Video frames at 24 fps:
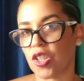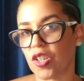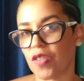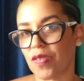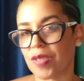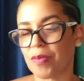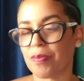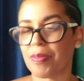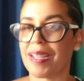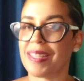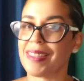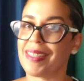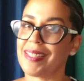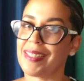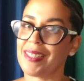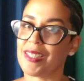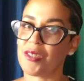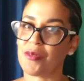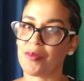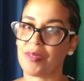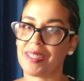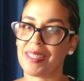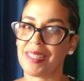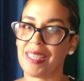pants are
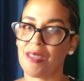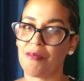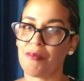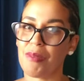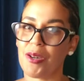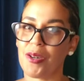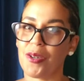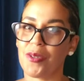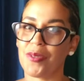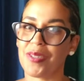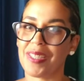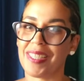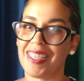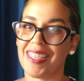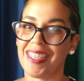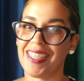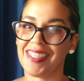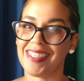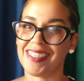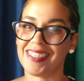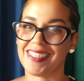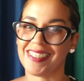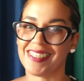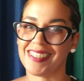making me a little bit nervous, but
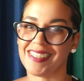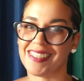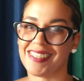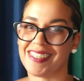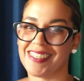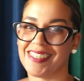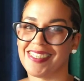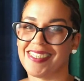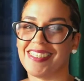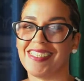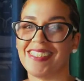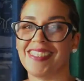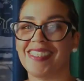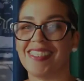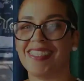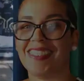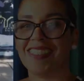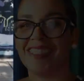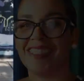I think this one came out